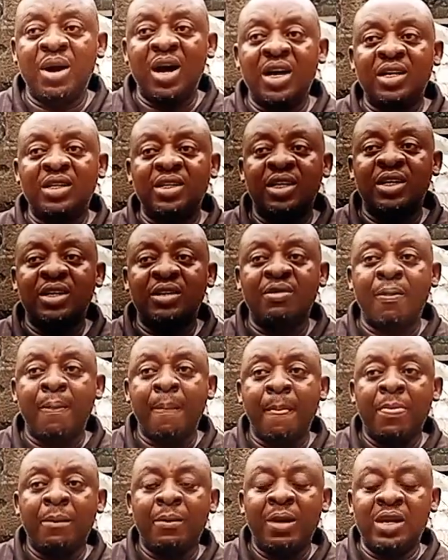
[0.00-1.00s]
and
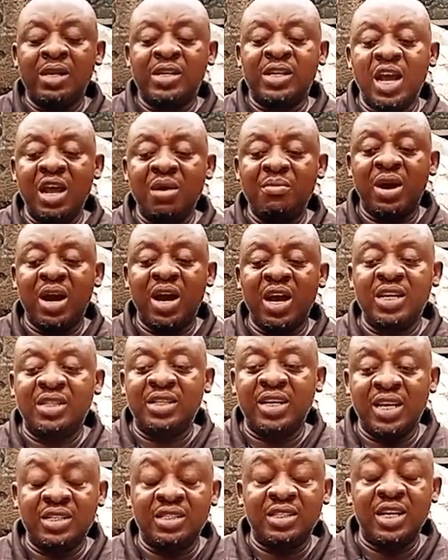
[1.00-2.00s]
by the time I
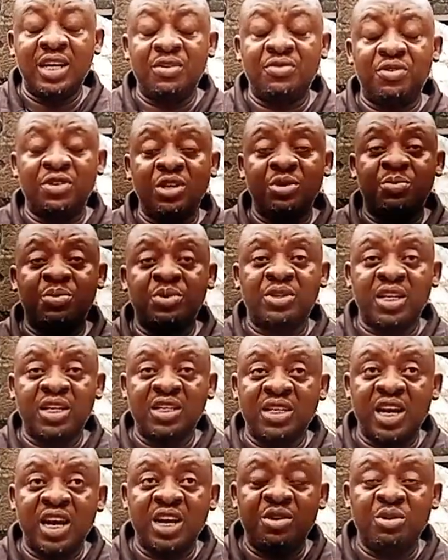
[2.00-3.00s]
tested for the
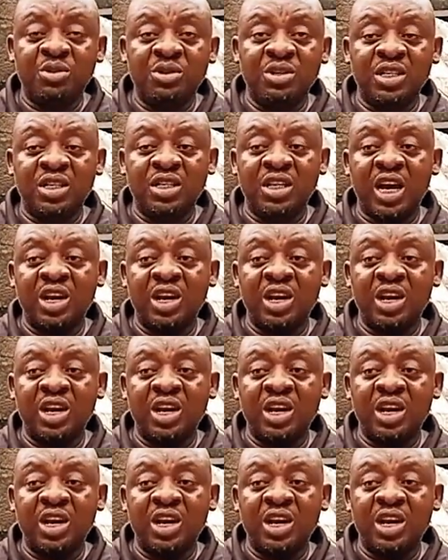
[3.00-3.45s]
potential hydrogen,